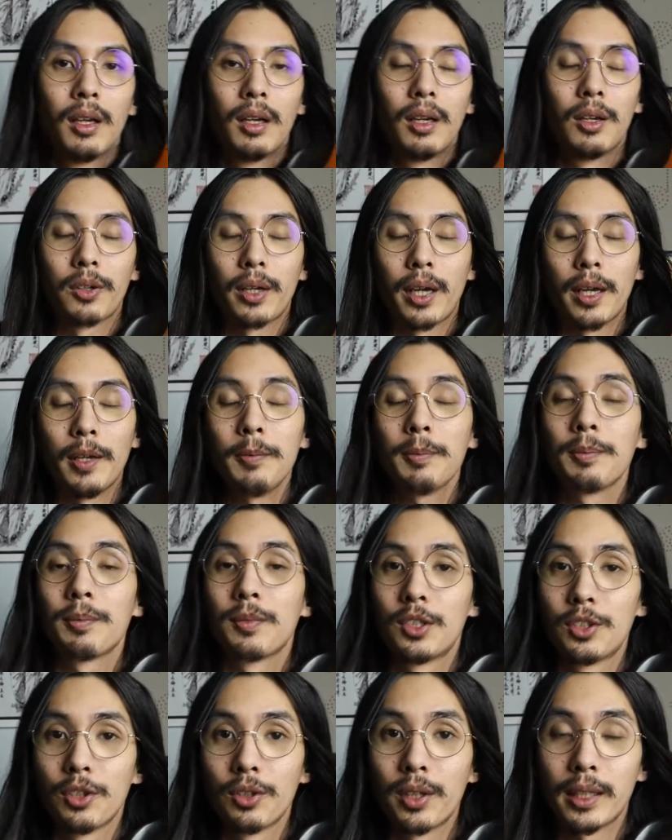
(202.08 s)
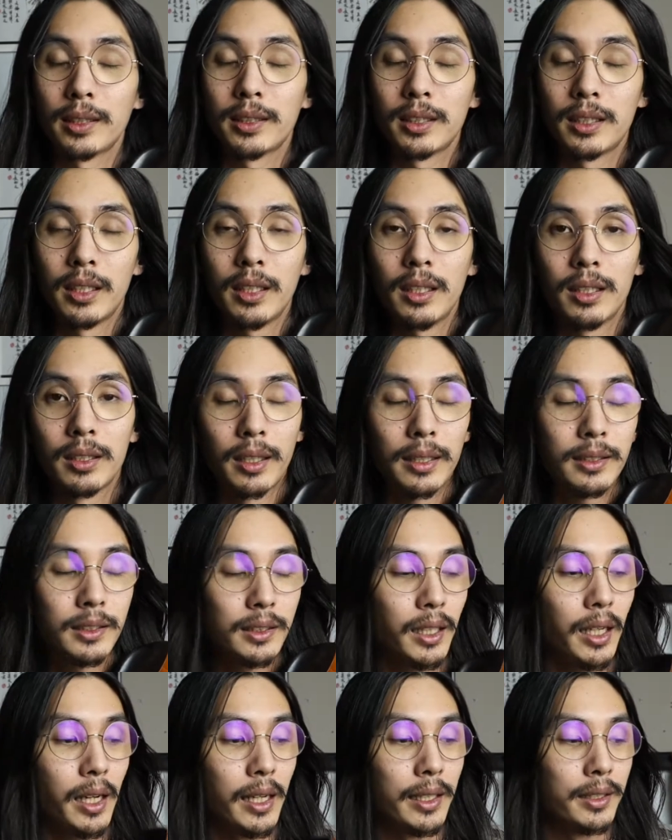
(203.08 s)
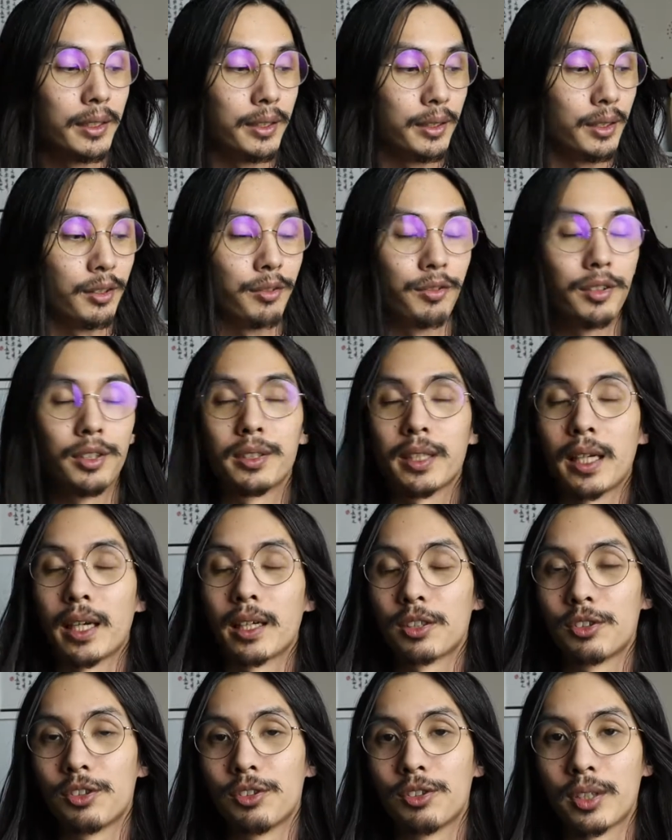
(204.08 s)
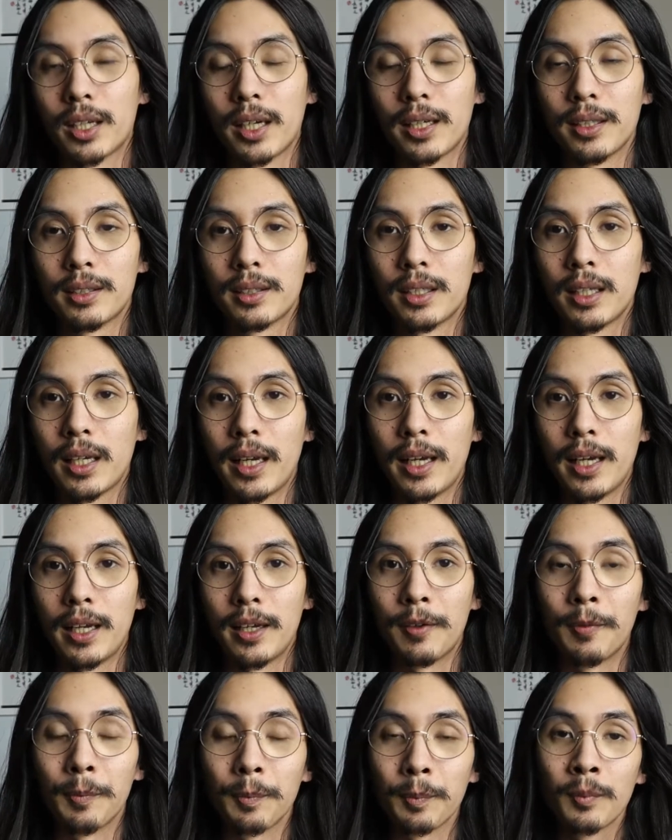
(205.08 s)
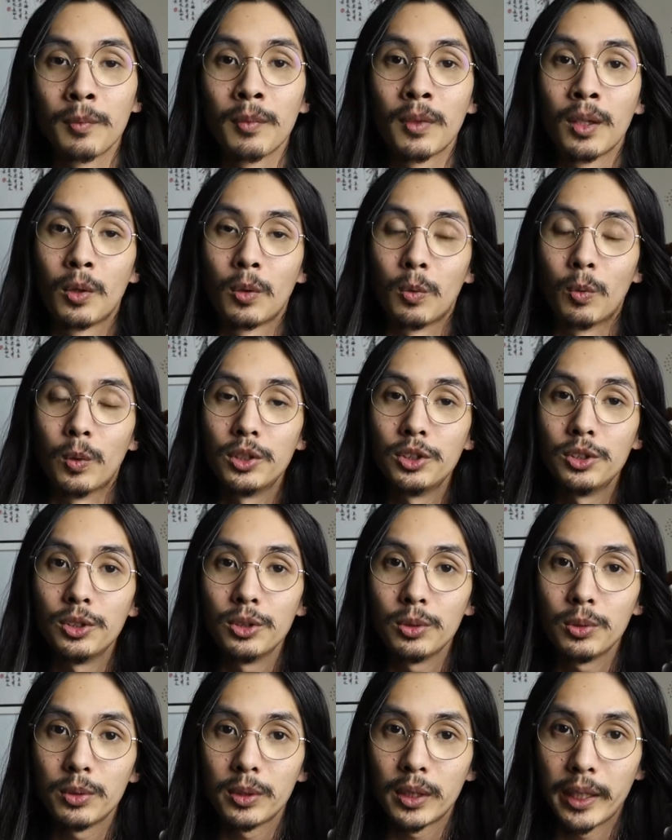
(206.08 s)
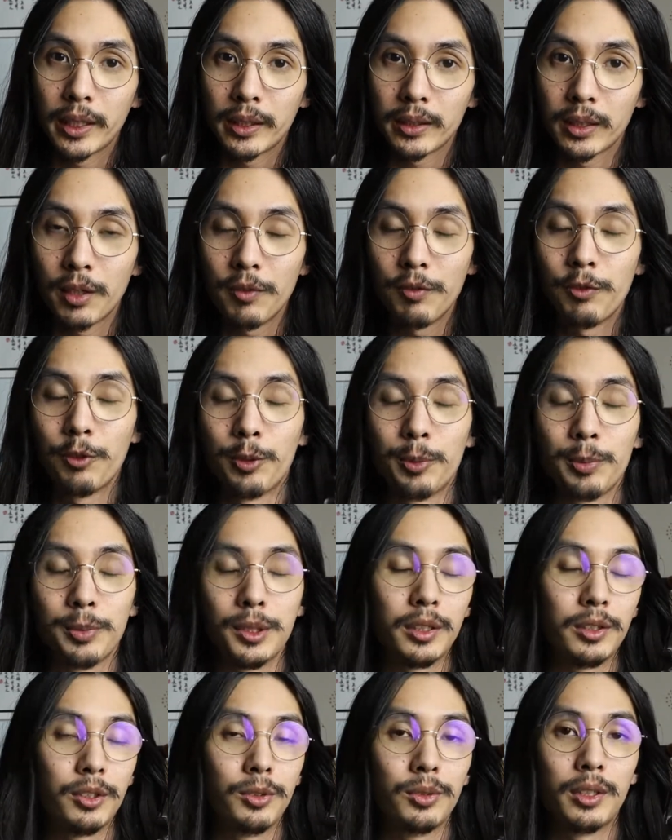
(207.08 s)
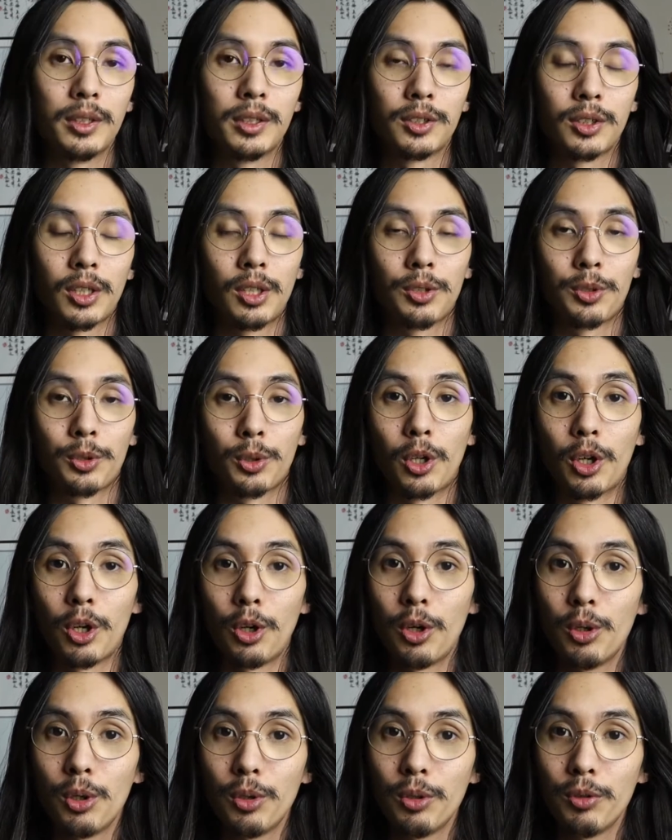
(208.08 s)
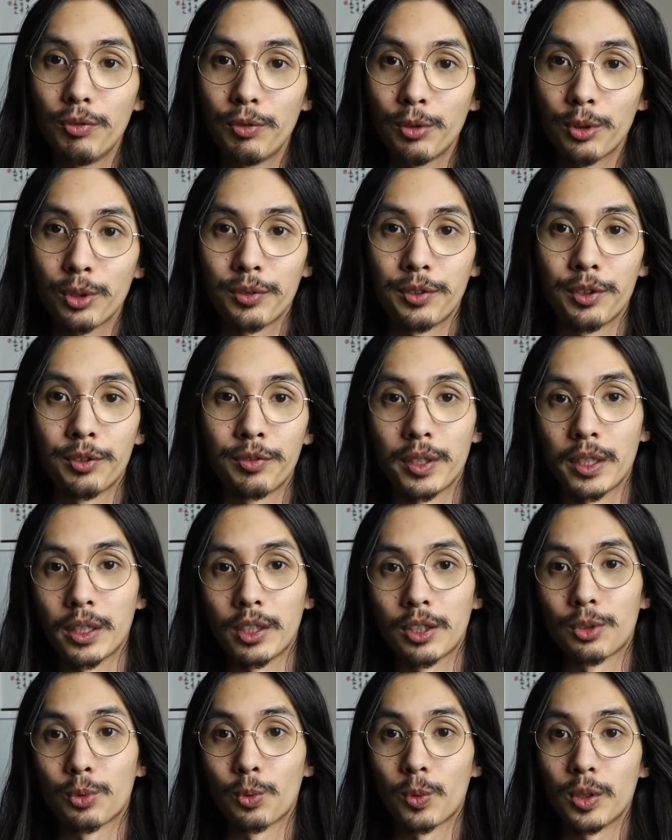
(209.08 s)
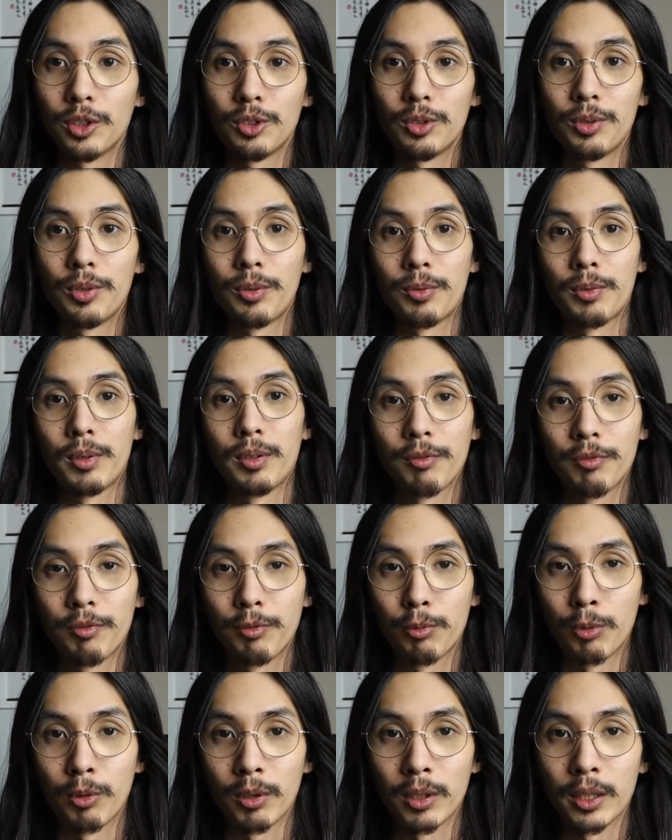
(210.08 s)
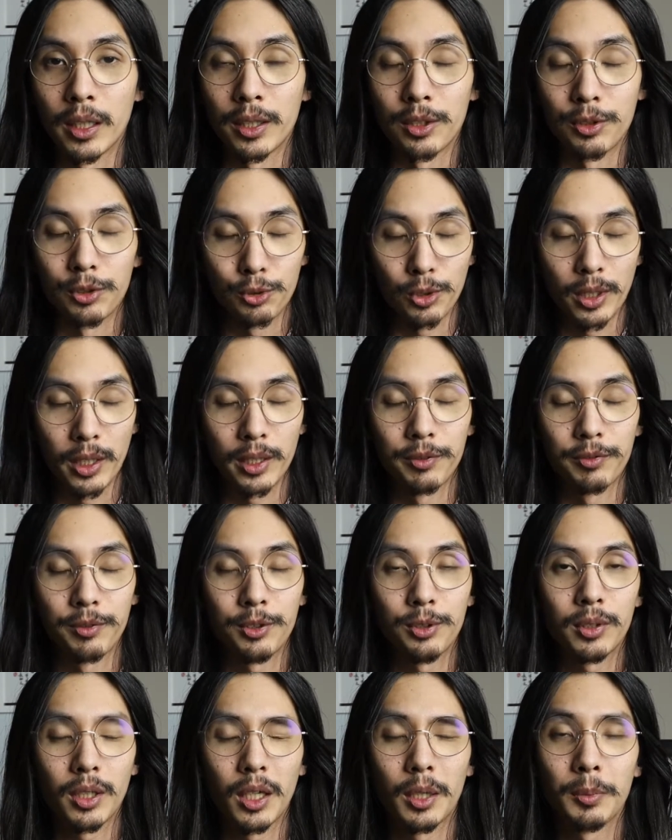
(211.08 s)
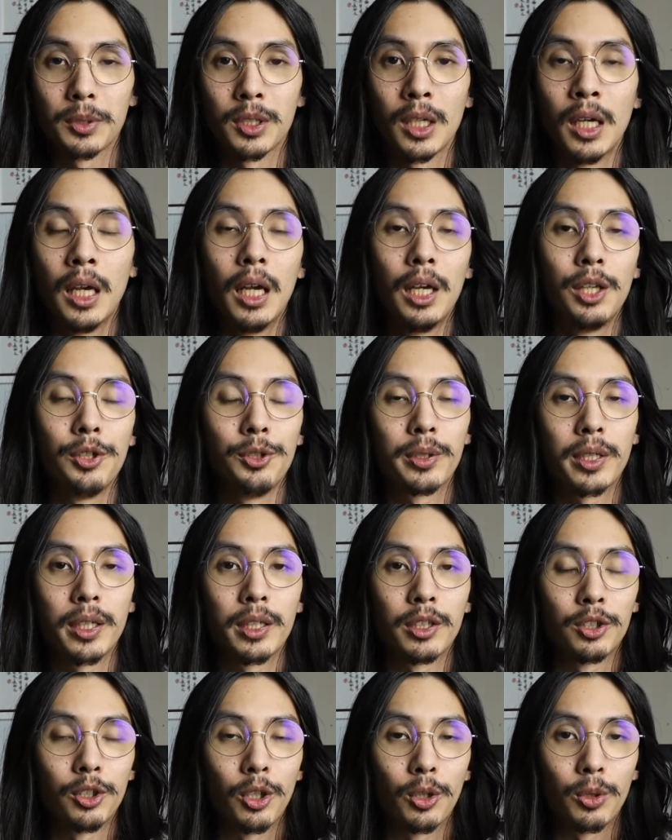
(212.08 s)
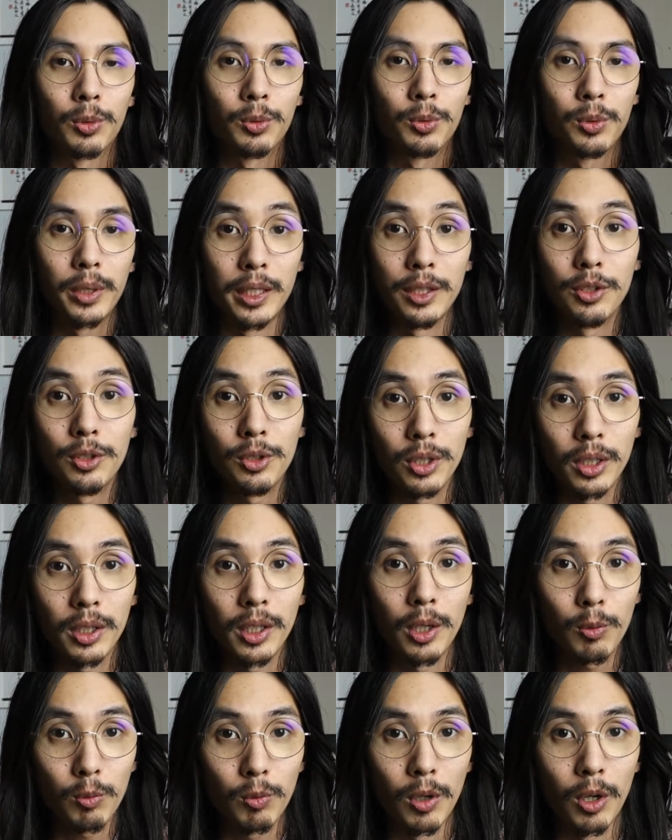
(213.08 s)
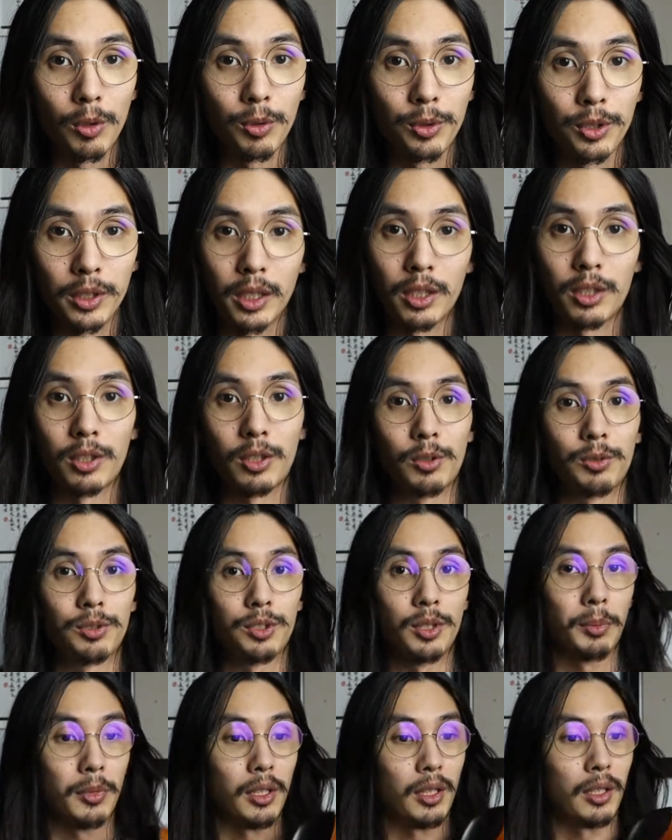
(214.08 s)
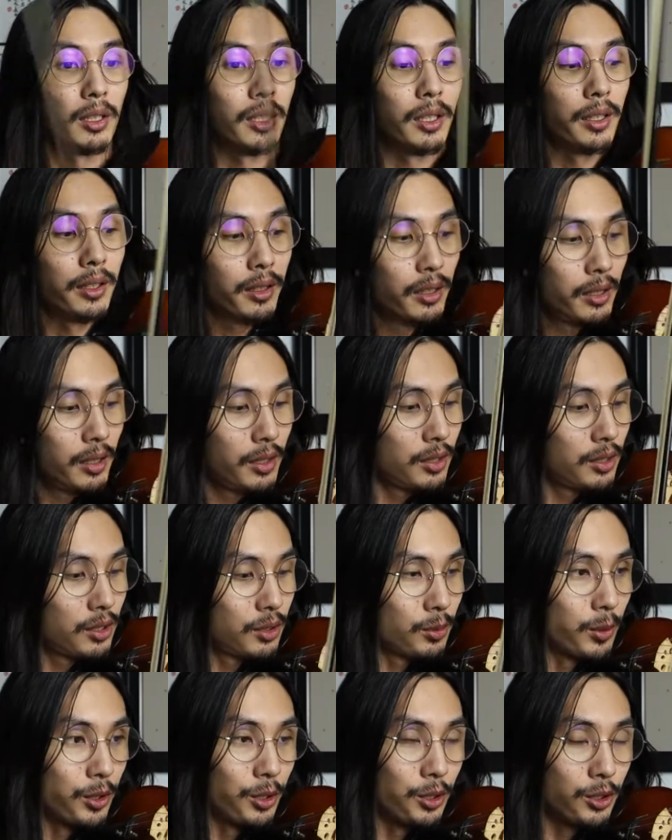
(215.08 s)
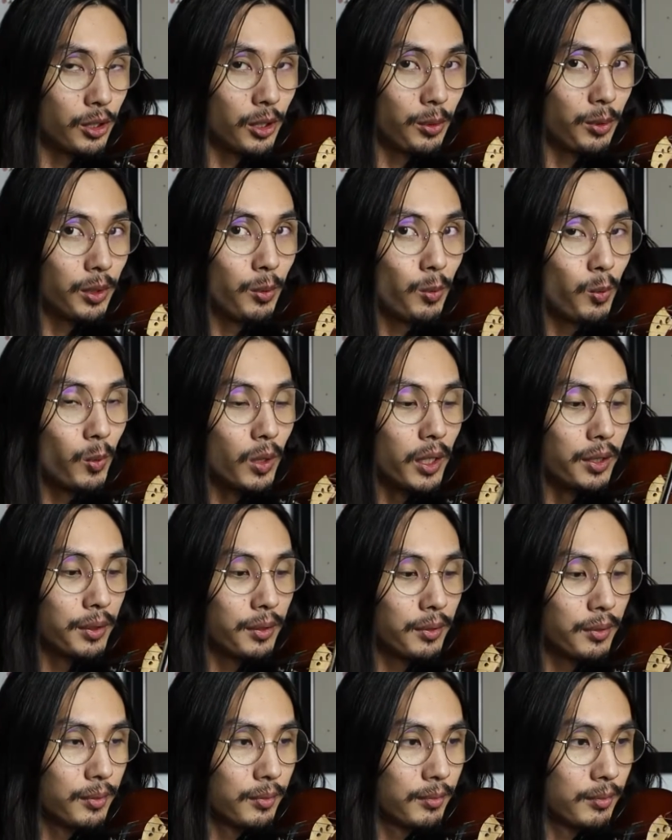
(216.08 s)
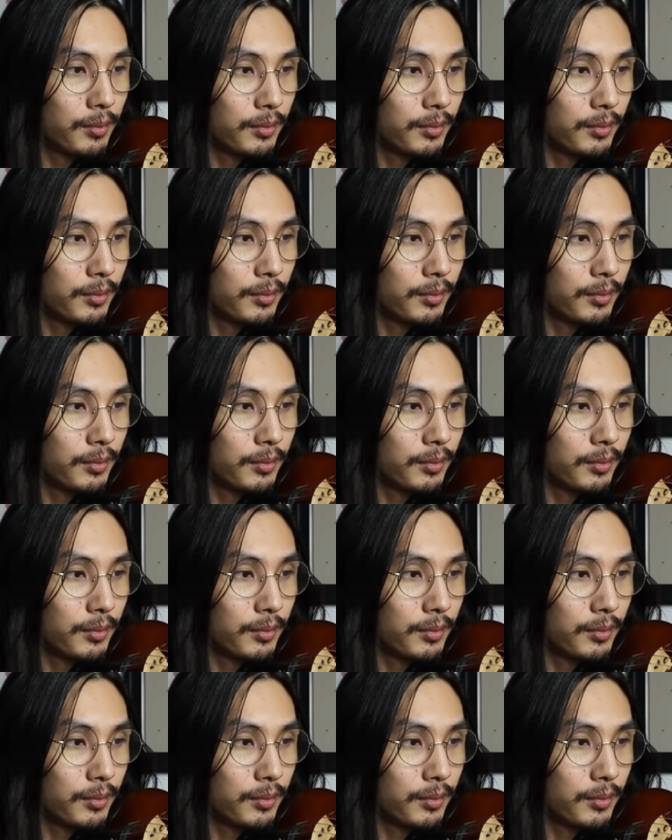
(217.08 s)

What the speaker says: Okay, so that's the idea of this exercise. And once you can comfortably do this on all four of your fingers, 1, 2, 3, and 4, and you try it a few times, you can go in a row. You can go something like this, or you start with a 1.